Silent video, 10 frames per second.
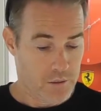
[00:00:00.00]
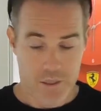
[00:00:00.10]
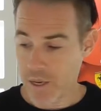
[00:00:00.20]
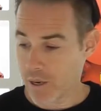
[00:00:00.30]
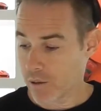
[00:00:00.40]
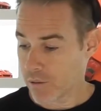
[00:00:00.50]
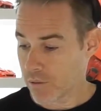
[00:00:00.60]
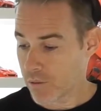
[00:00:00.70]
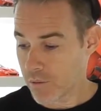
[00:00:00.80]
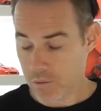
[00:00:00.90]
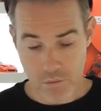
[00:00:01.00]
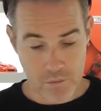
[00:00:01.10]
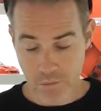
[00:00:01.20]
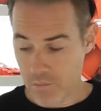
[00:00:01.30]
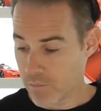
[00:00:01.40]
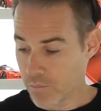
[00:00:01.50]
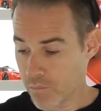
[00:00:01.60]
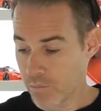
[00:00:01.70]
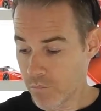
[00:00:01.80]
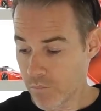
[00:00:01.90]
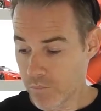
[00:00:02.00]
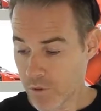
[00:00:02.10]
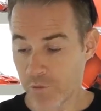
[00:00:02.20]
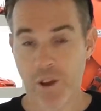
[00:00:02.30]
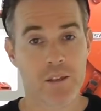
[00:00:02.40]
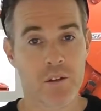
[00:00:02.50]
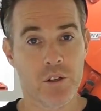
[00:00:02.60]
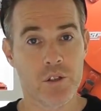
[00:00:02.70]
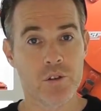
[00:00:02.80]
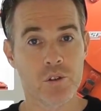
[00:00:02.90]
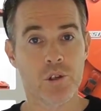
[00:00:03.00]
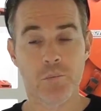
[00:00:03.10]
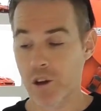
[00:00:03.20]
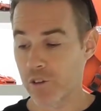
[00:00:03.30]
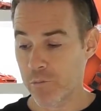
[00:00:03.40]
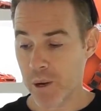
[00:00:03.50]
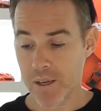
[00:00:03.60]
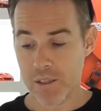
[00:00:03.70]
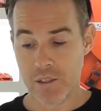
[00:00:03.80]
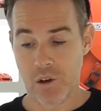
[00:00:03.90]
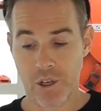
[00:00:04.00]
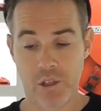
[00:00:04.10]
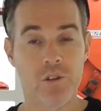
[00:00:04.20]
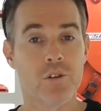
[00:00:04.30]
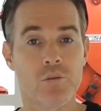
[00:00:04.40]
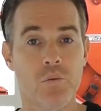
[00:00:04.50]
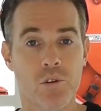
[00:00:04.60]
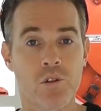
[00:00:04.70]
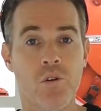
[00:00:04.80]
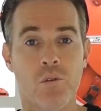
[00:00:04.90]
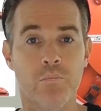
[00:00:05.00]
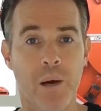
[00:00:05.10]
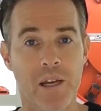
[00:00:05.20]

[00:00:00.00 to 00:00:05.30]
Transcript: Now, the fact that I use automotive paints, I can use what's called